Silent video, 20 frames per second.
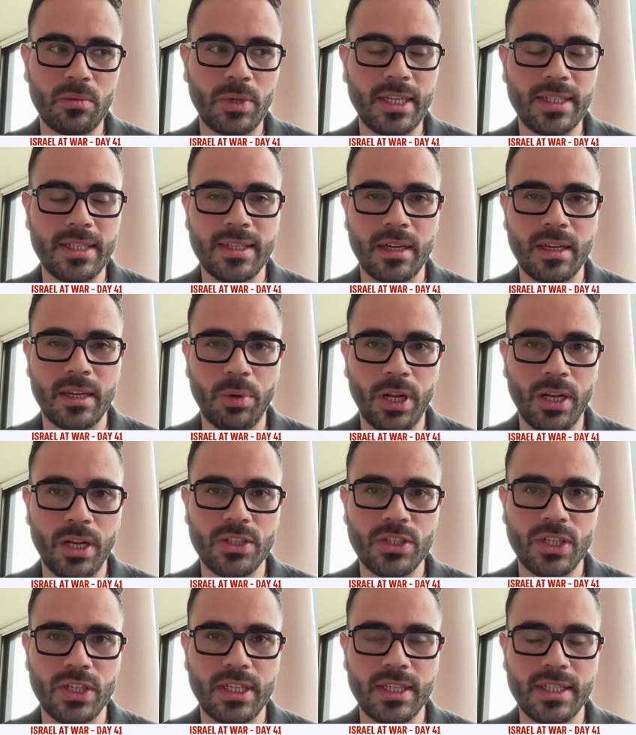release an
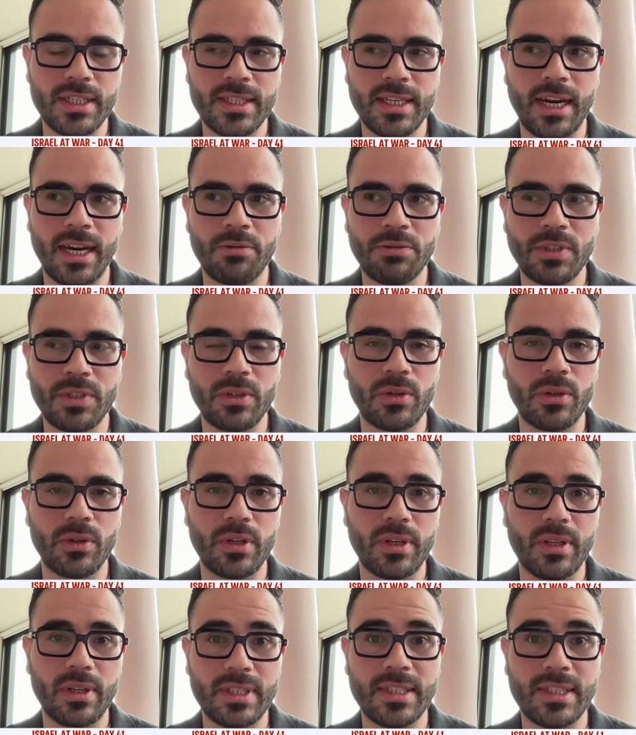apology is
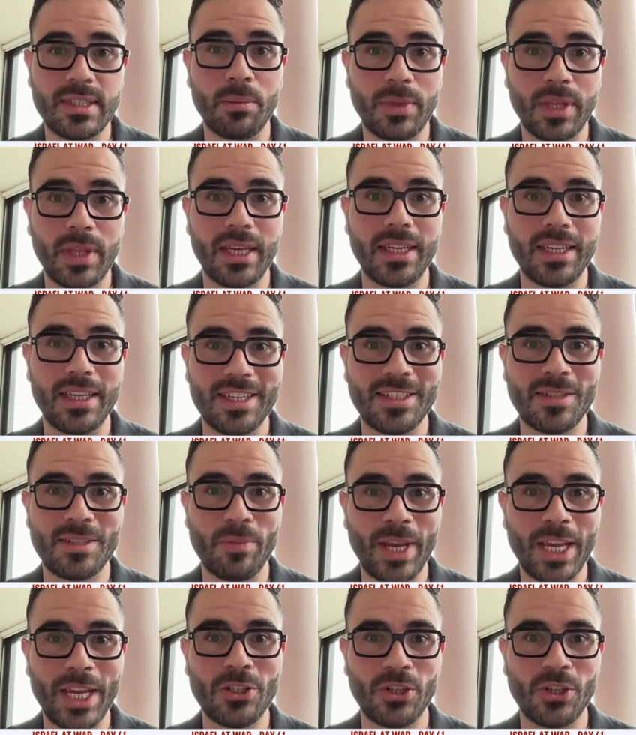after something as
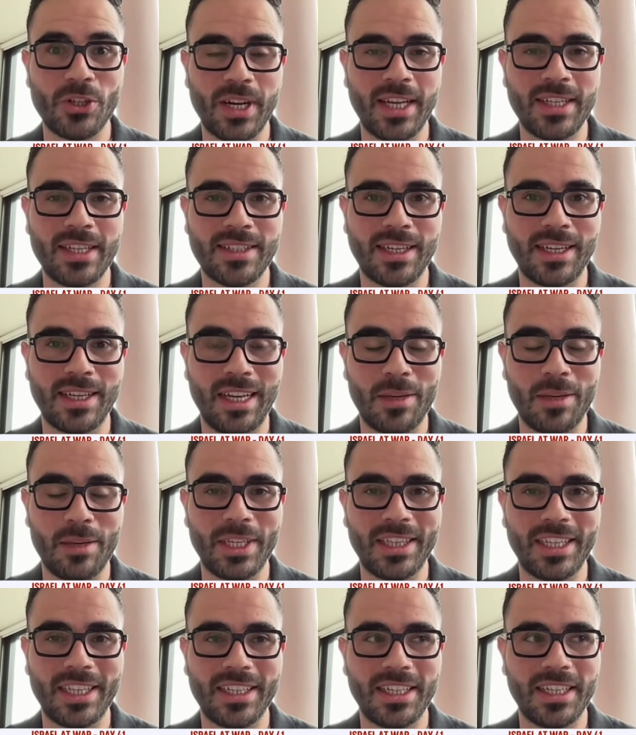major as
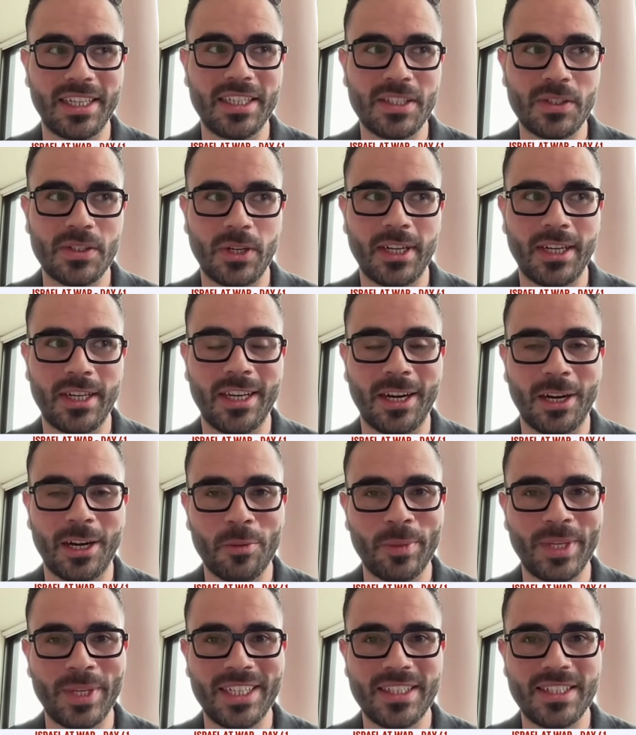claiming that the Israeli
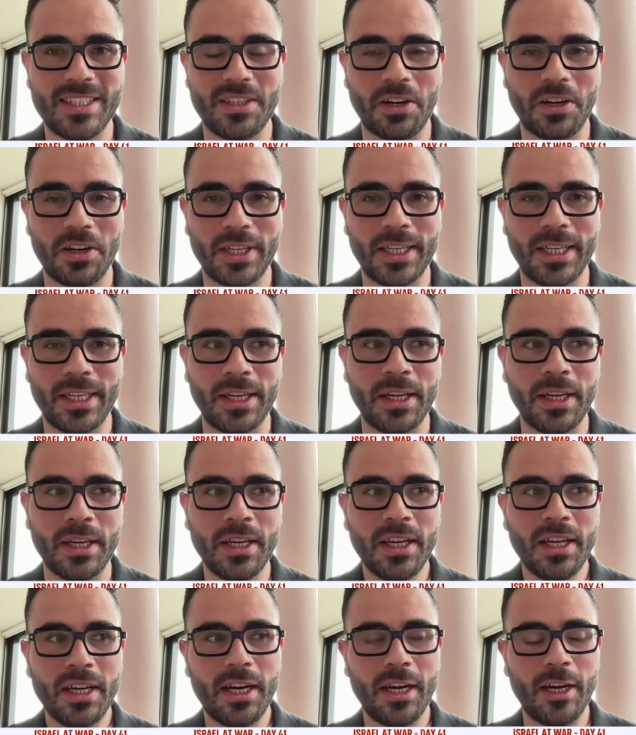army is targeting
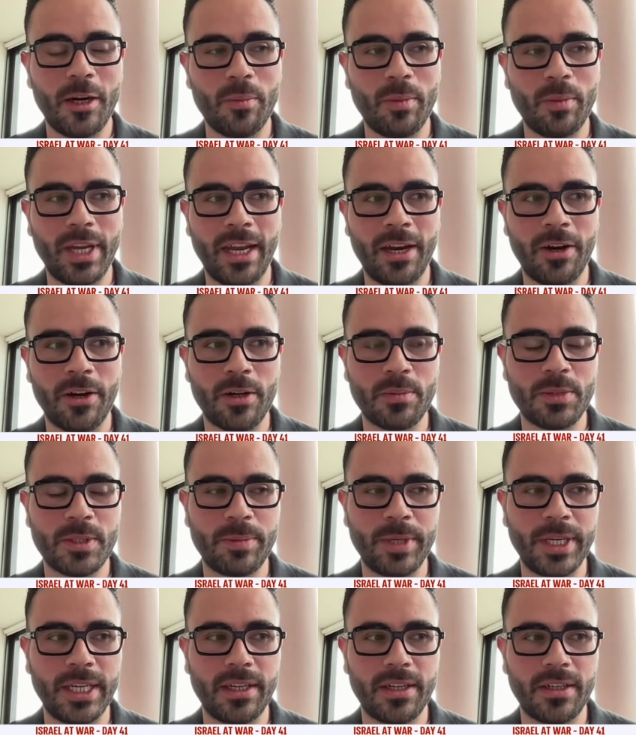Arab
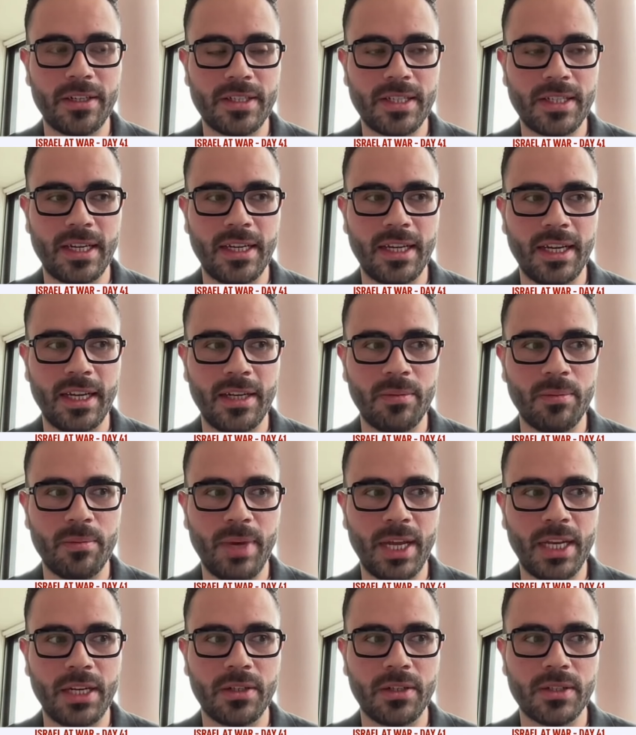speakers and
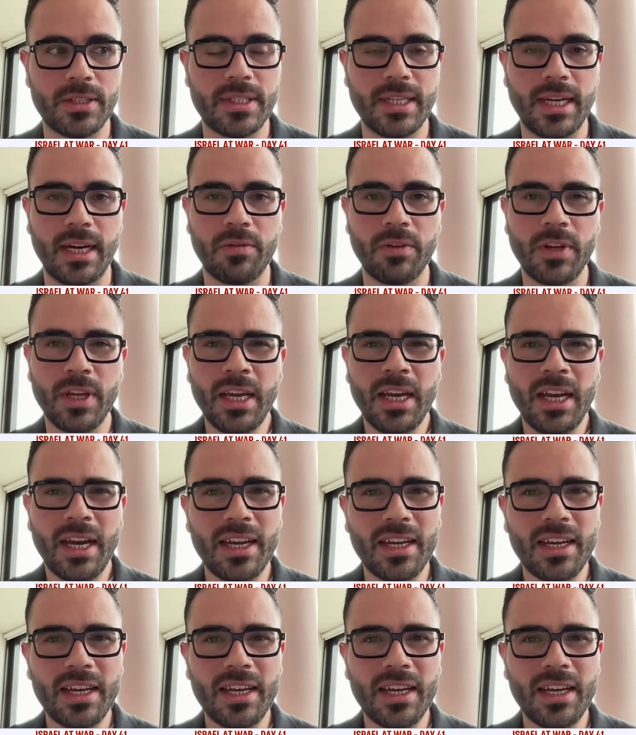medical staff.